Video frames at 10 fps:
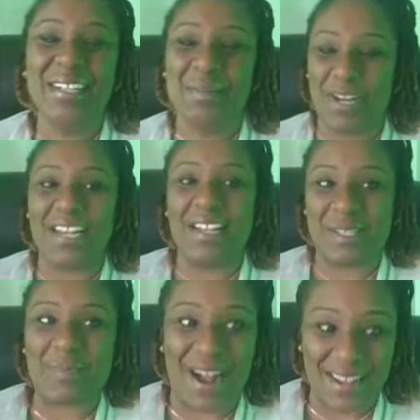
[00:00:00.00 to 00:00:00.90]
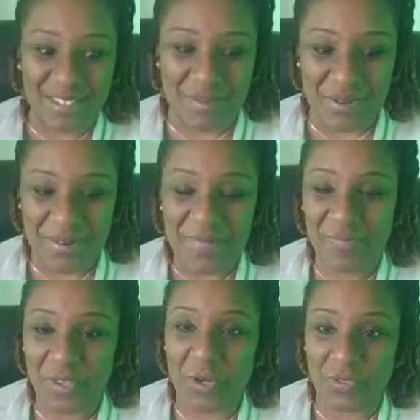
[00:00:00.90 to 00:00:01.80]
But it is possible,
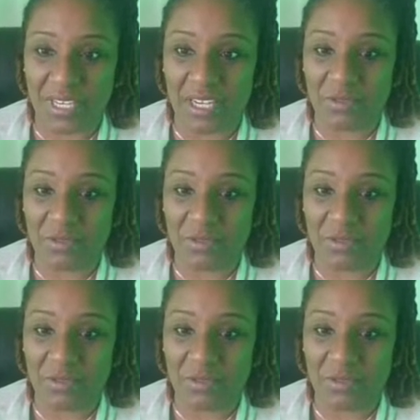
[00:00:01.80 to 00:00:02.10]
to get